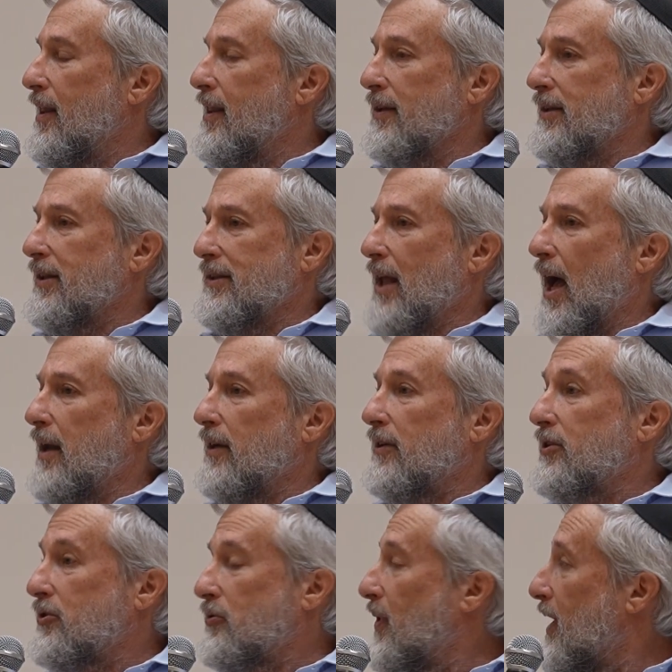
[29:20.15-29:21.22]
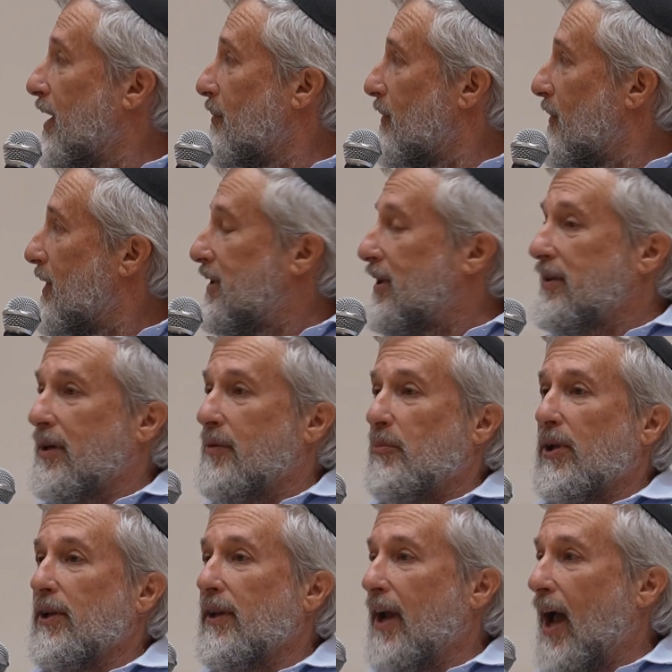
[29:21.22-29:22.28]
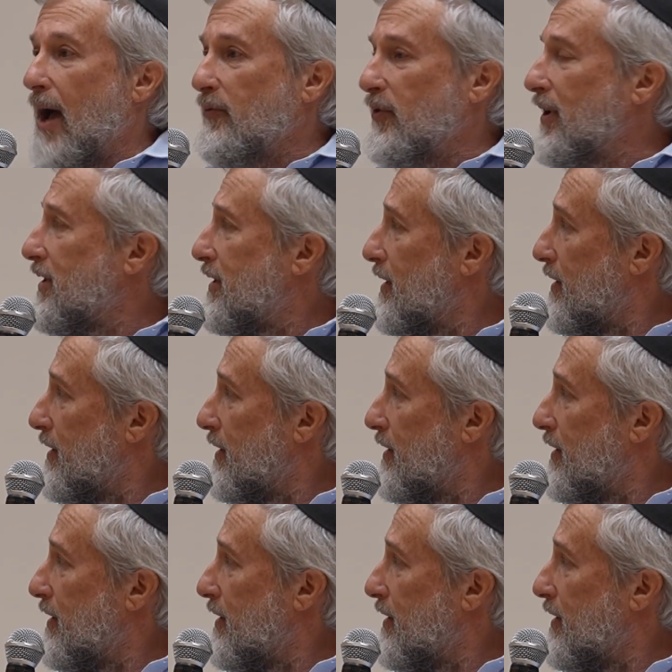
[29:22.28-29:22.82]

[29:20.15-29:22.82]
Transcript: This is not extreme, this is completely obvious.